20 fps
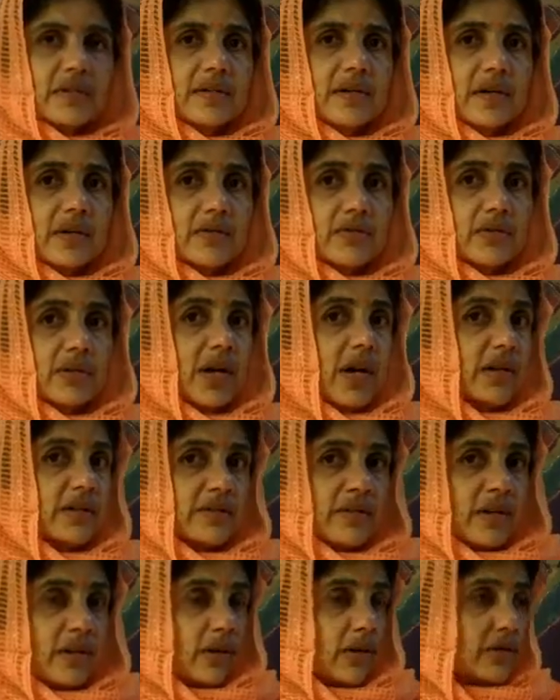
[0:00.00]
Arjuna
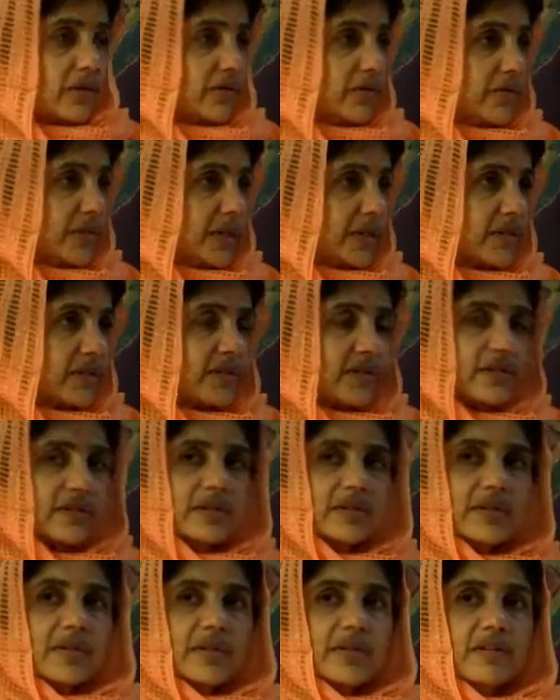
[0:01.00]
asked a lot of
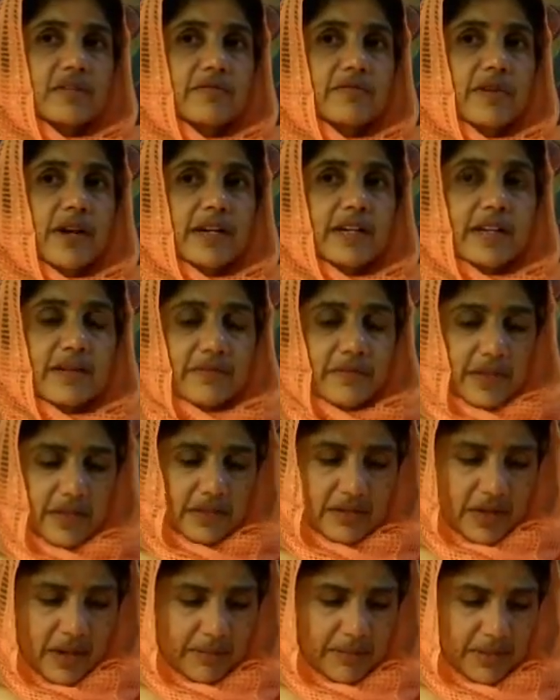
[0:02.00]
questions. In fact, every
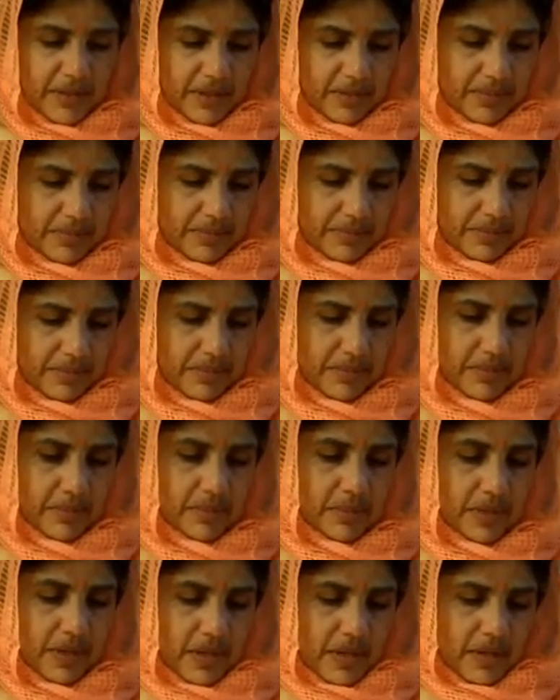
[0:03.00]
chapter,
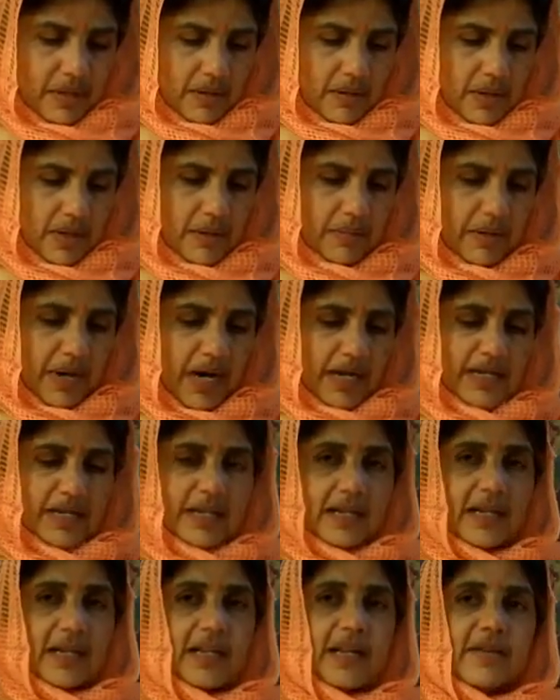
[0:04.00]
mm, uh,
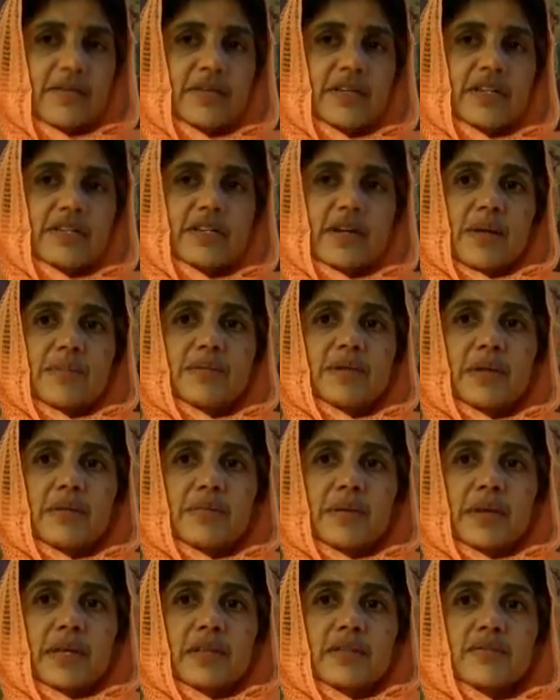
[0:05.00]
practically every chapter
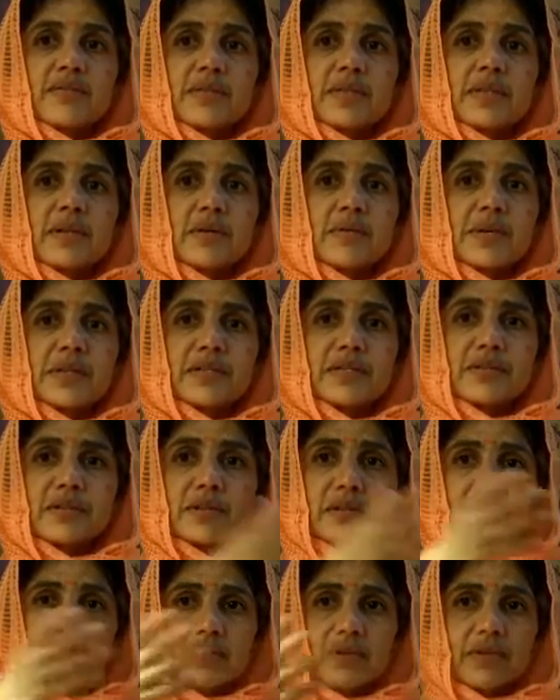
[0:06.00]
begins with a
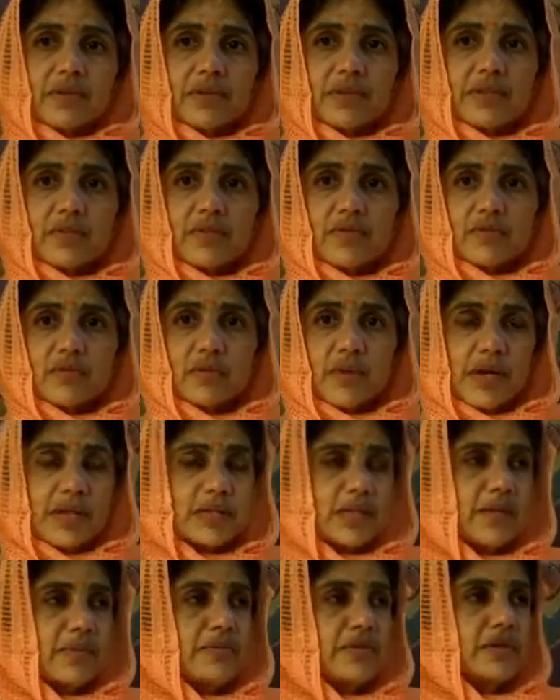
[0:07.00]
question, you know, with a few
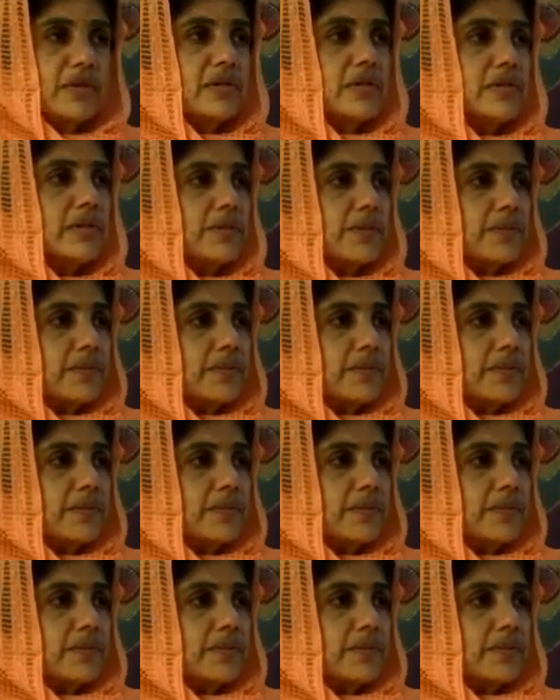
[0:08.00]
exceptions.